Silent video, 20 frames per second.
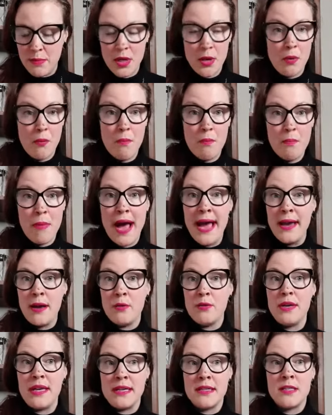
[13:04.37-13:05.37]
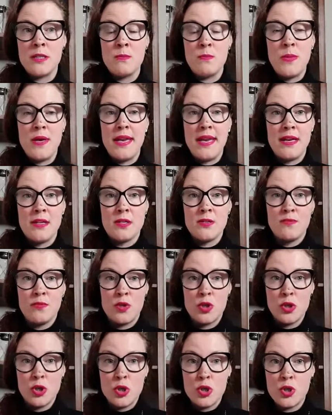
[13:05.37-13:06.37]
you know my own experience for
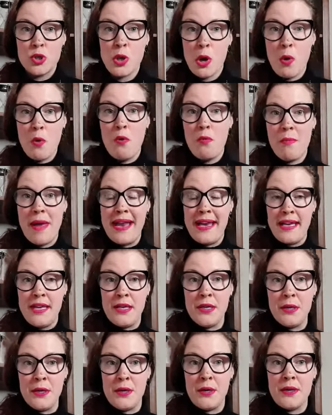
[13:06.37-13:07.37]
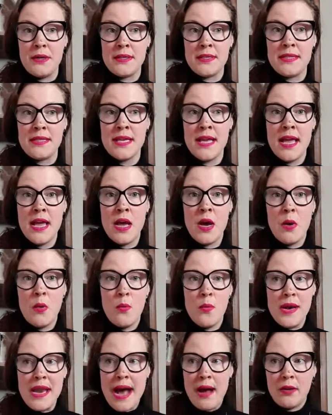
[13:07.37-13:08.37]
so many years
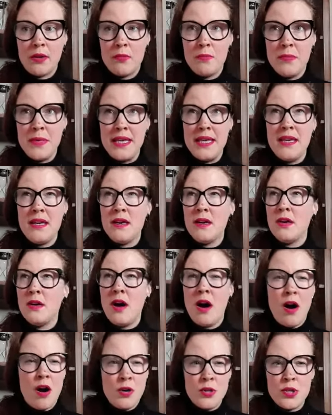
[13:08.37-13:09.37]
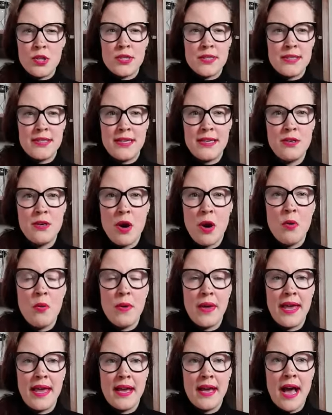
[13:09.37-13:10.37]
without me consciously
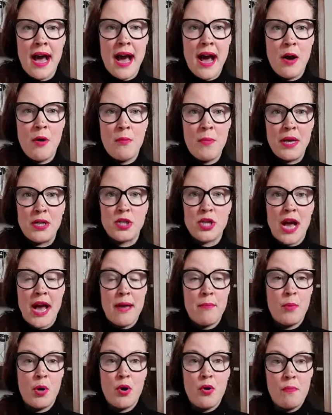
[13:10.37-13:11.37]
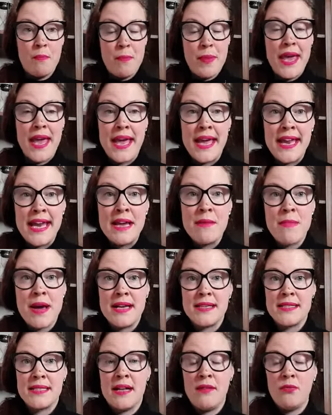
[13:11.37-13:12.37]
knowing how much I'm comparing
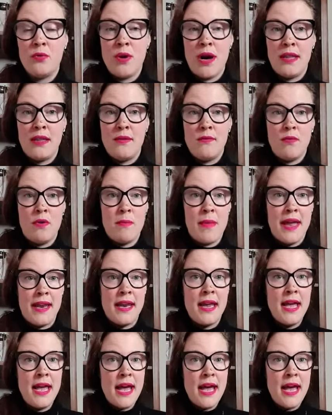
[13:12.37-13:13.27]
myself to other women,